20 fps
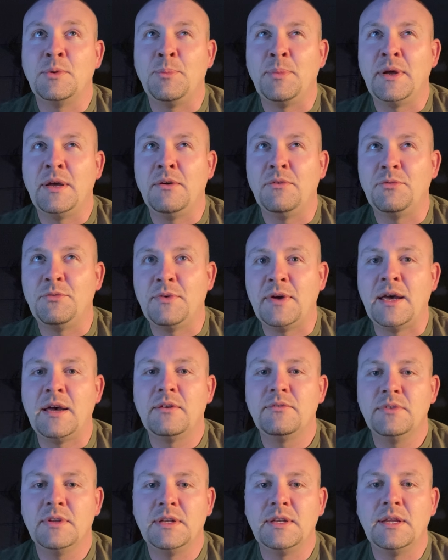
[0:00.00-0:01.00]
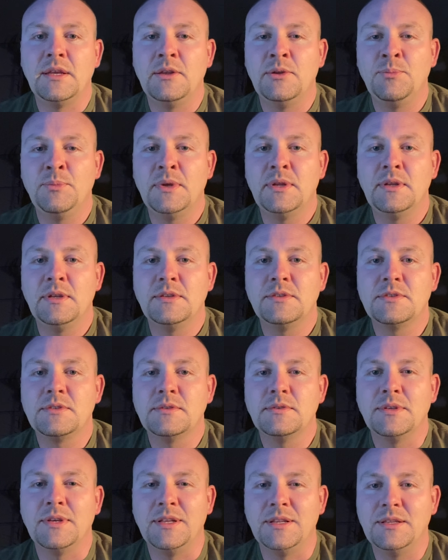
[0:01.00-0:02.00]
about 5 to 10
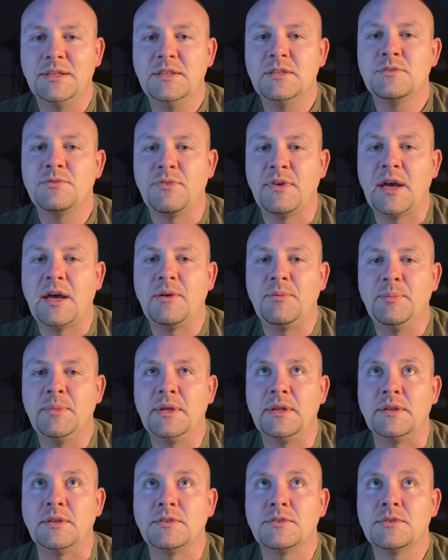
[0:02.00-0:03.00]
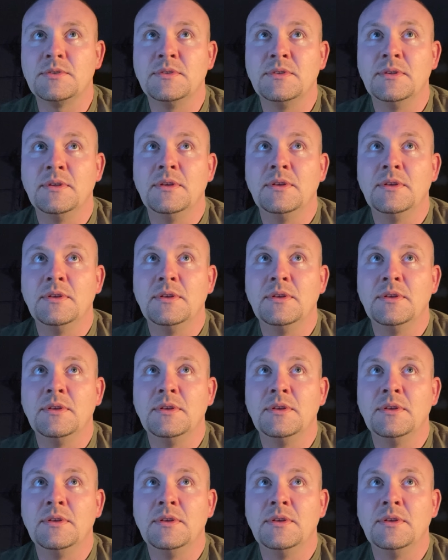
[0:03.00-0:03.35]
minutes, at least 5 minutes,